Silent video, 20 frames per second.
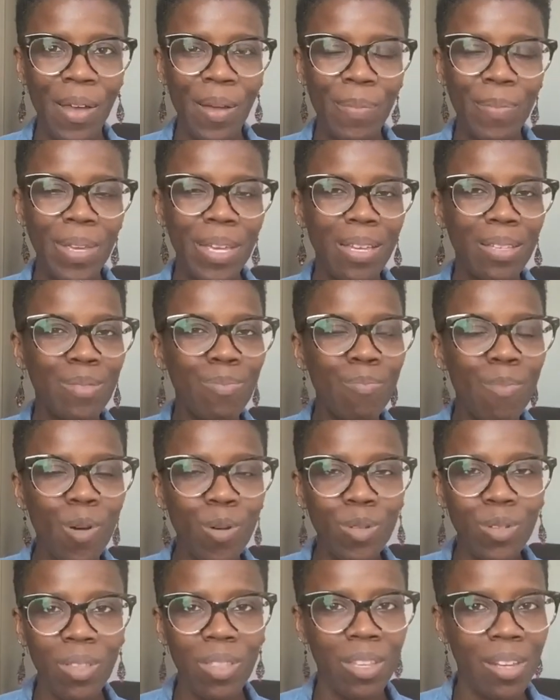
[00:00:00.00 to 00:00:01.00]
Because
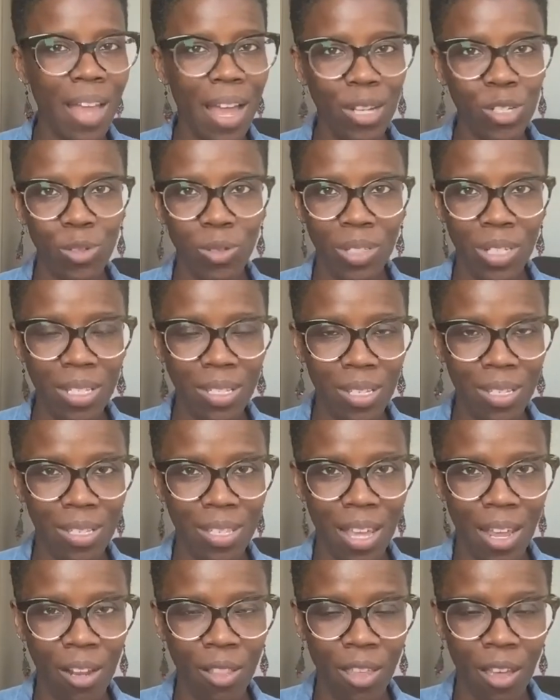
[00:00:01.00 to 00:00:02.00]
most of the naturalistas
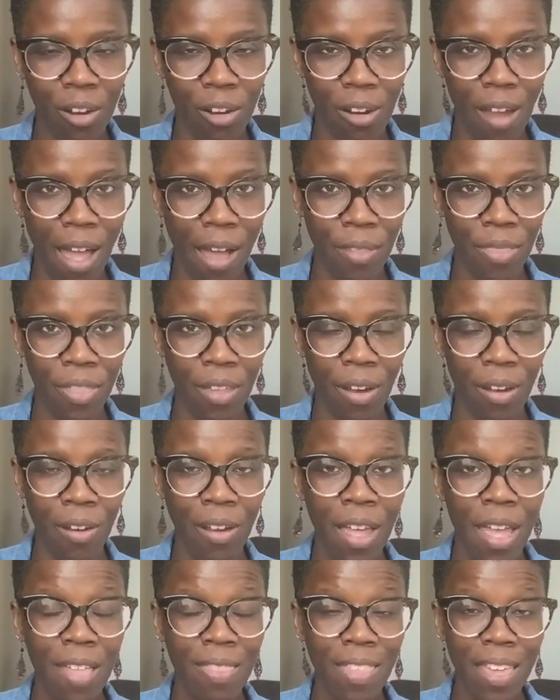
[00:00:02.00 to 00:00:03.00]
that are out there,
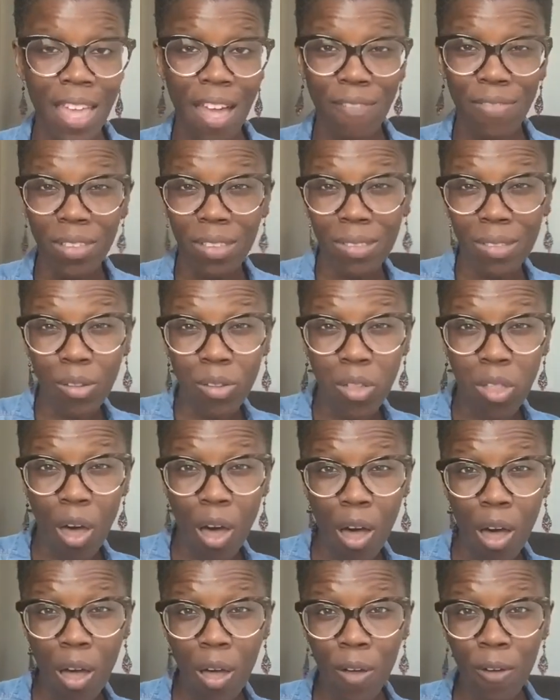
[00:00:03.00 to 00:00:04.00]
they have this
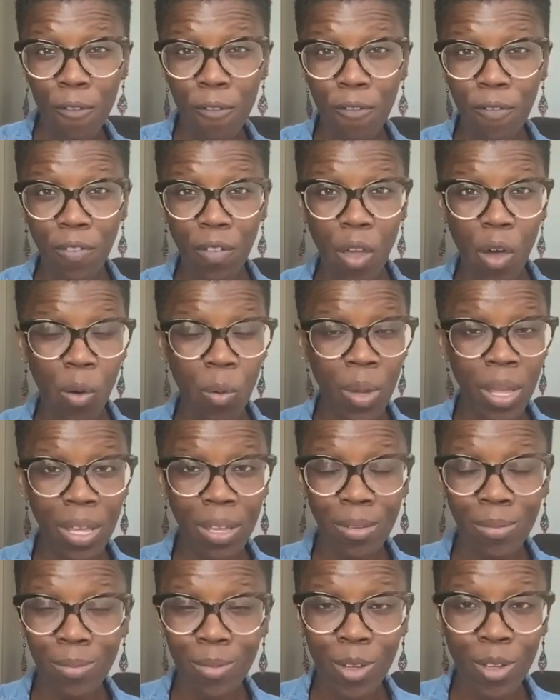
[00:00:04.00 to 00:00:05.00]
long,
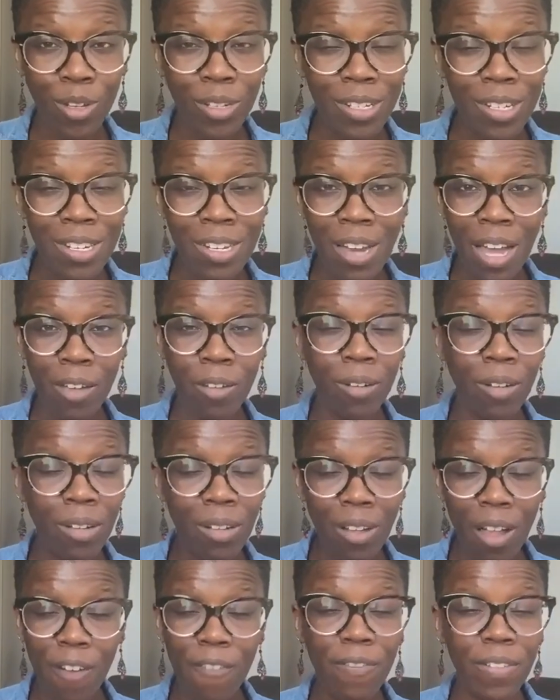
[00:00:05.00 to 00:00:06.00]
flowing,
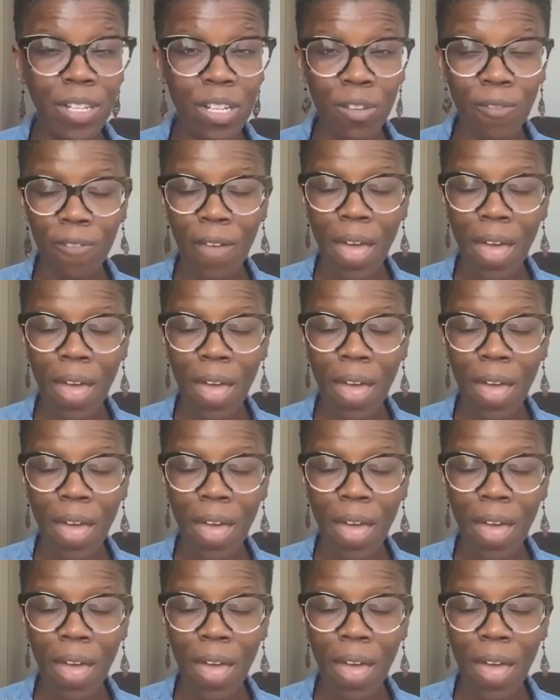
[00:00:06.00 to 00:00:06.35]
lovely,